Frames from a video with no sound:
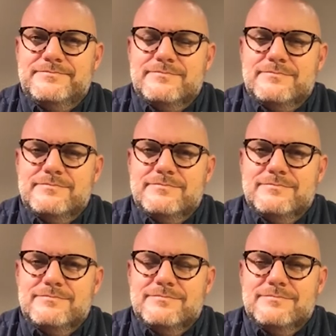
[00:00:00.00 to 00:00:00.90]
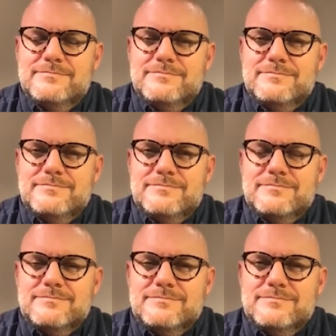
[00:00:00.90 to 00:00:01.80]

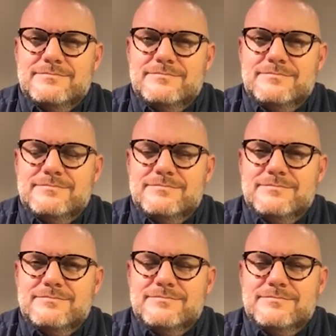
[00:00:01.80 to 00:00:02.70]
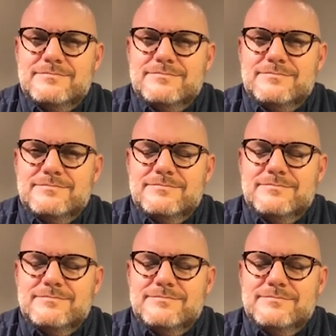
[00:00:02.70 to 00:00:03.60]

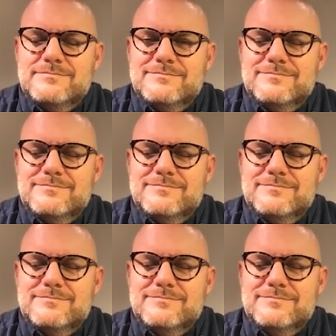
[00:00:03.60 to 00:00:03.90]
(not speaking)